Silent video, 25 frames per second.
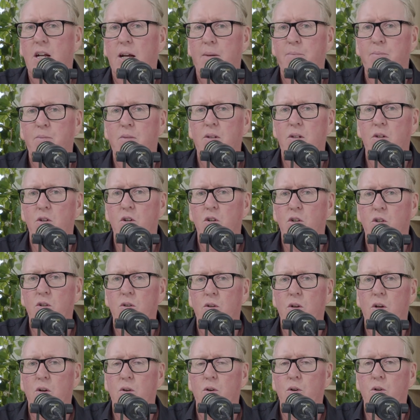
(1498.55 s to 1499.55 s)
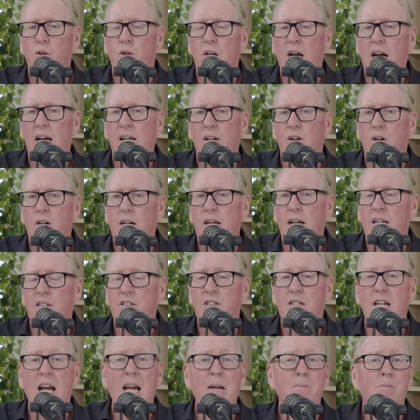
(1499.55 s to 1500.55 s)
her AI
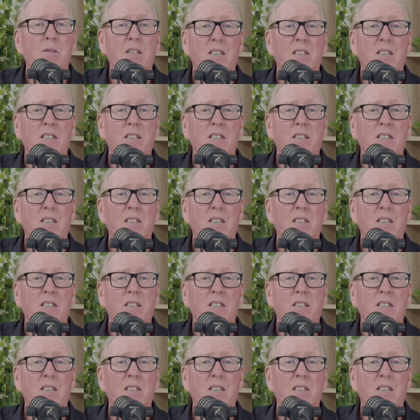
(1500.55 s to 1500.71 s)
has named